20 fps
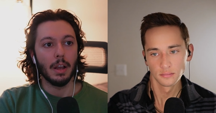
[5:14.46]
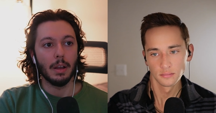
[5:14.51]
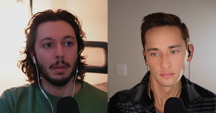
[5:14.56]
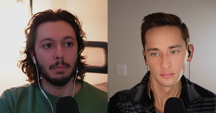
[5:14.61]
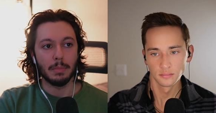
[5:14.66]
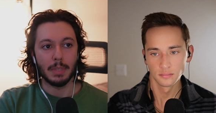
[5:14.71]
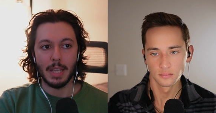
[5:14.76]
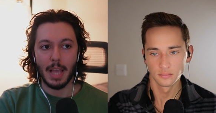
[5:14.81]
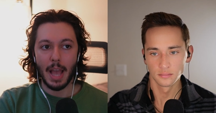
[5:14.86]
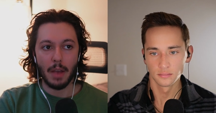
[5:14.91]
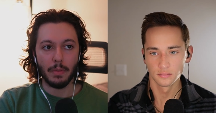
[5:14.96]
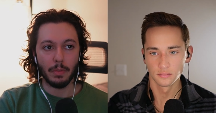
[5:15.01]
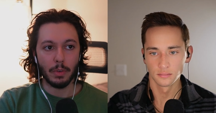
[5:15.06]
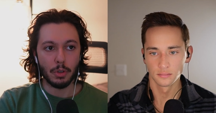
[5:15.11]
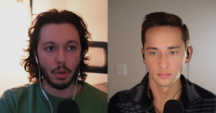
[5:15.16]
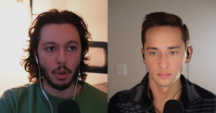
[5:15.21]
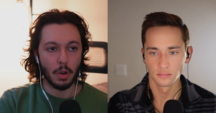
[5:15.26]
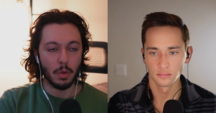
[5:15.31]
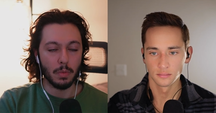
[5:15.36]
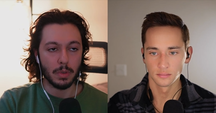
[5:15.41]
Speaker 1: the average
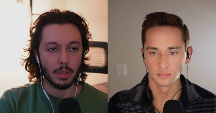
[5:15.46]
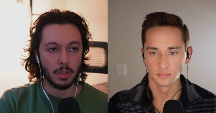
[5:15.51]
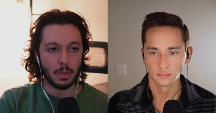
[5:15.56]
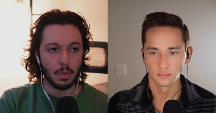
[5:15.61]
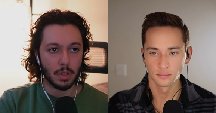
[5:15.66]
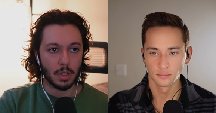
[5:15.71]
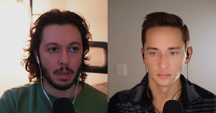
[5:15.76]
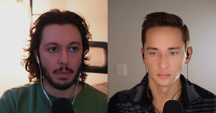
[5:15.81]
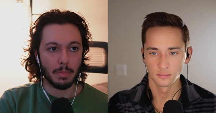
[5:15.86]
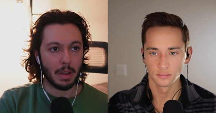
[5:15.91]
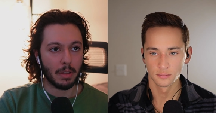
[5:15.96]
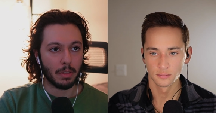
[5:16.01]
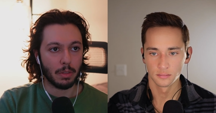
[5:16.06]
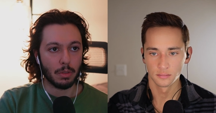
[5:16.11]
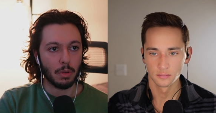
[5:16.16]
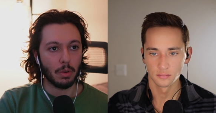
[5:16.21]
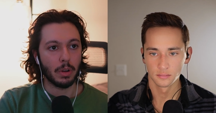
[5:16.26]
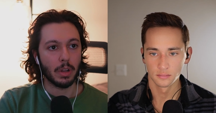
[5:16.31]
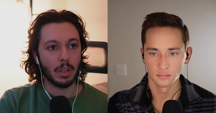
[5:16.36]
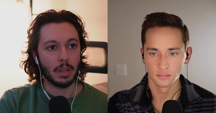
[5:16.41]
home is using about
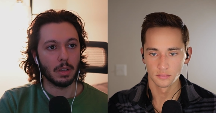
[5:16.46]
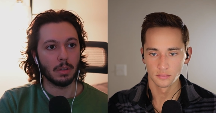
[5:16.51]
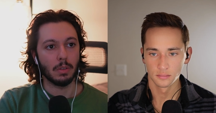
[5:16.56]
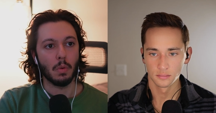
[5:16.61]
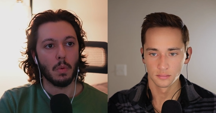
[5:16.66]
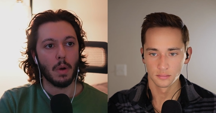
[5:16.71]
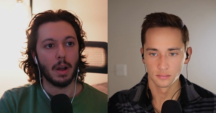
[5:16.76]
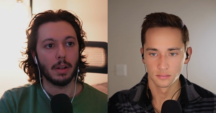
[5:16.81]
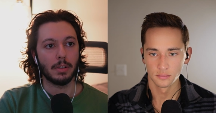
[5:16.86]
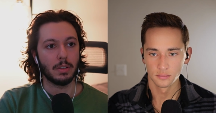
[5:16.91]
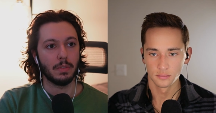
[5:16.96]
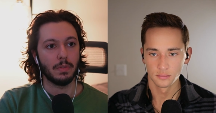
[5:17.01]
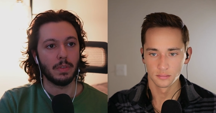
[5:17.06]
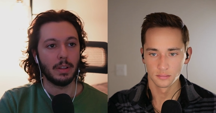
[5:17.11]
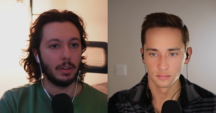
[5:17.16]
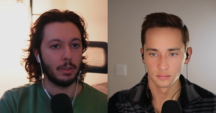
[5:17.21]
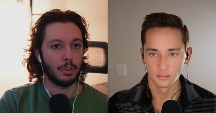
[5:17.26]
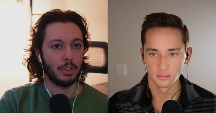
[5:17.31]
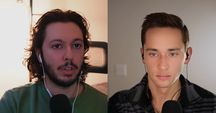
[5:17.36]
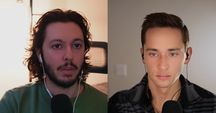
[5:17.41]
30 kilowatts of
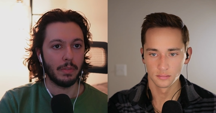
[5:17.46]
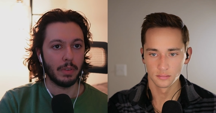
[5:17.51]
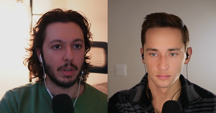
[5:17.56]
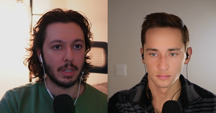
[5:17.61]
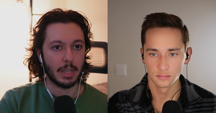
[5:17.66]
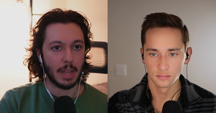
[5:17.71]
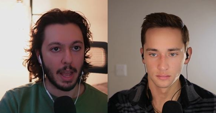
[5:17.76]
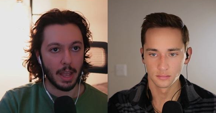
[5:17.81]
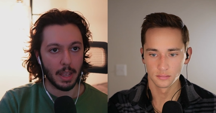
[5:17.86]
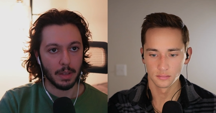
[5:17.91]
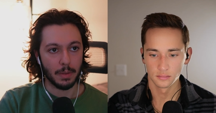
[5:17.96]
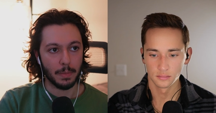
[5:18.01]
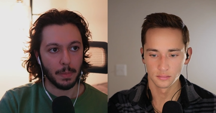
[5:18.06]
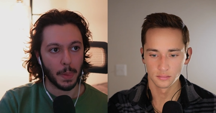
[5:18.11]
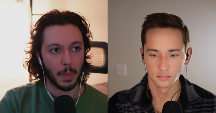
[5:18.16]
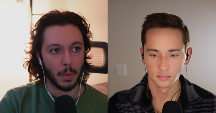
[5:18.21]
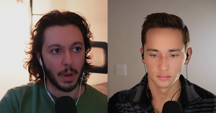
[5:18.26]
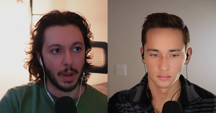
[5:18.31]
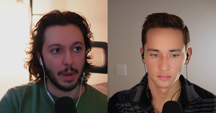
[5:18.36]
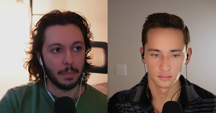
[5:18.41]
energy every day,
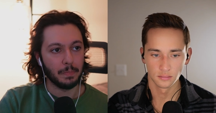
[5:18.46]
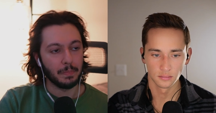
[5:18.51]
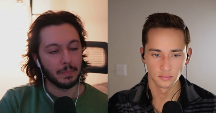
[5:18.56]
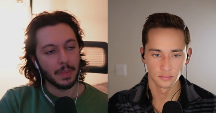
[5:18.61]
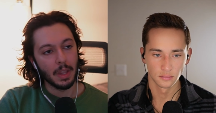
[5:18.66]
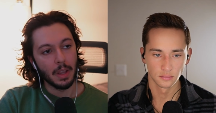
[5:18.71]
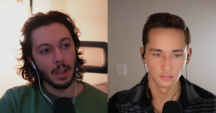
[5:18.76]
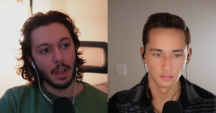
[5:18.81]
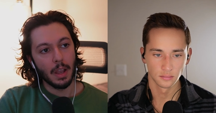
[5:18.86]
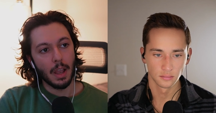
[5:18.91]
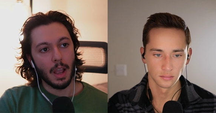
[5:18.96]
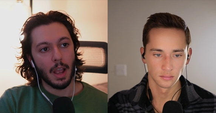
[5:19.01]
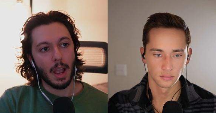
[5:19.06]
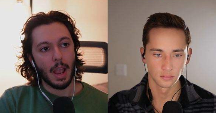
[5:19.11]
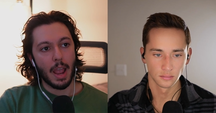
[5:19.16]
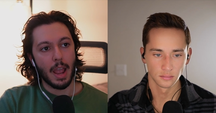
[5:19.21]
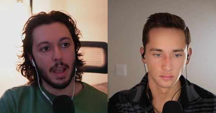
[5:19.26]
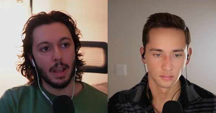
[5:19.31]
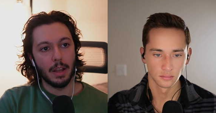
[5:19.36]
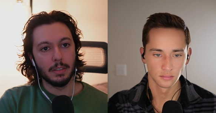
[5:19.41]
right?
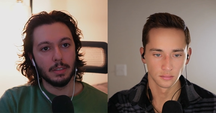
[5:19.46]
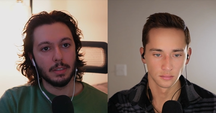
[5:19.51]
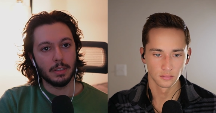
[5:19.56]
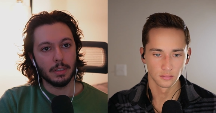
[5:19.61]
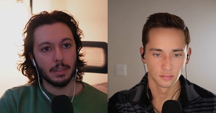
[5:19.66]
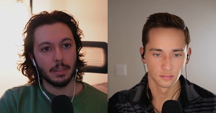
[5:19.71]
And